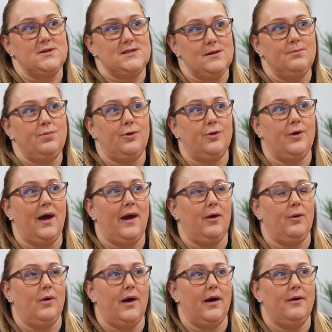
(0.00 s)
simple
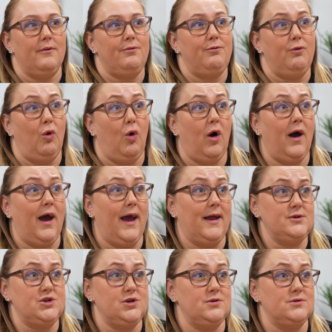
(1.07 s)
now for
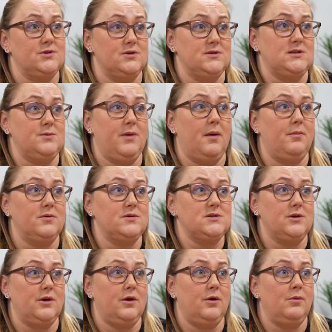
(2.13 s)
end users to be able
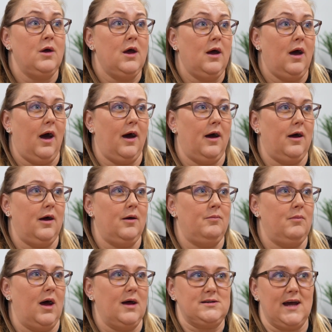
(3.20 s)
to
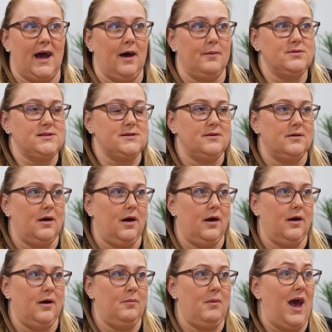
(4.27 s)
adapt
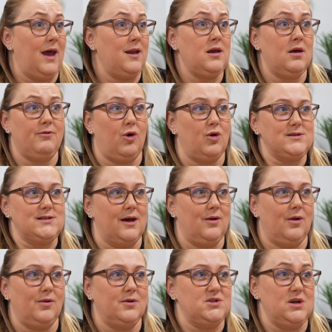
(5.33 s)
any of our
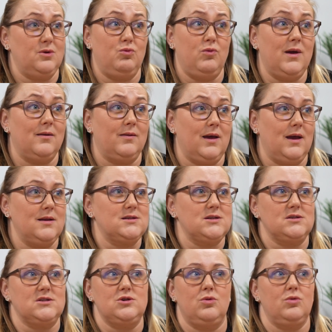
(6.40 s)
technology really to
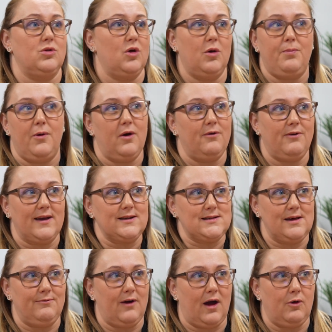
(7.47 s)
suit the perfect
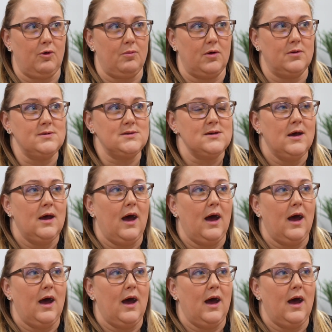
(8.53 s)
environment.